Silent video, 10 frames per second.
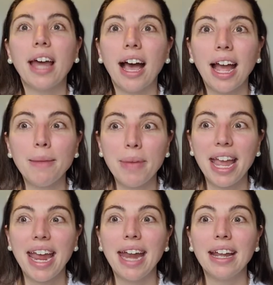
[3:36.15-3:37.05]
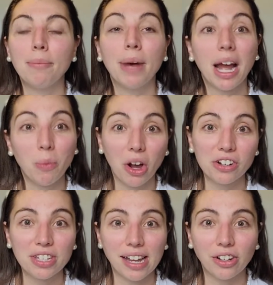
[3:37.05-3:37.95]
I made my water
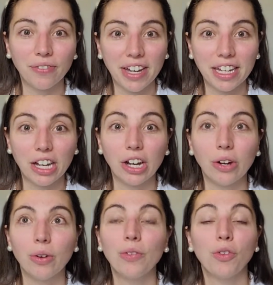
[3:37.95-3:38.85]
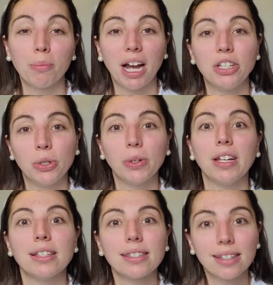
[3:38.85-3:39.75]
cycle video for my
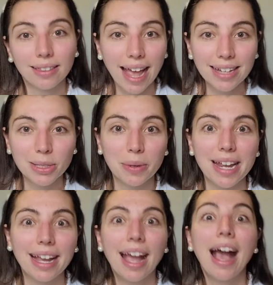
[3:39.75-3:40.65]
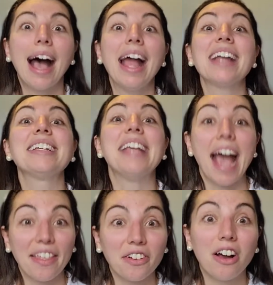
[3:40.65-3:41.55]
students last week, I had to
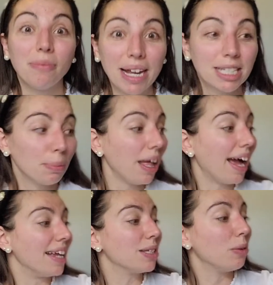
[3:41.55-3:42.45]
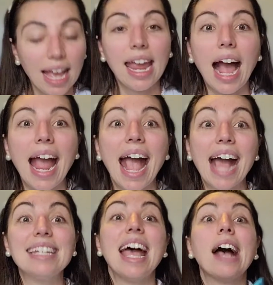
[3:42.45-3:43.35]
gather all of my supplies. I
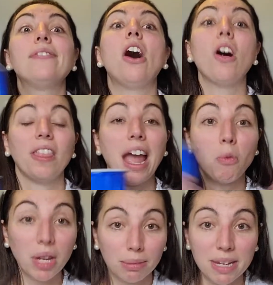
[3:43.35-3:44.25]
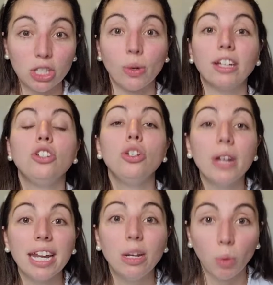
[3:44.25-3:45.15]
had to have all of that with me so I could do
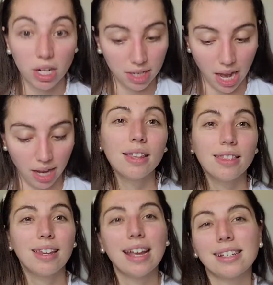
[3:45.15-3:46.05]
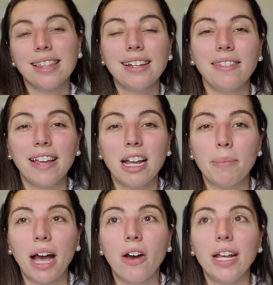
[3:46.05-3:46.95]
it in one take. The next thing to think
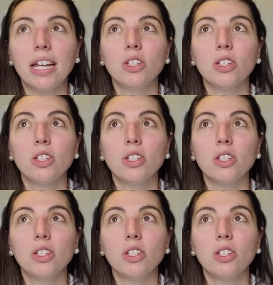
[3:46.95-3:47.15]
about is,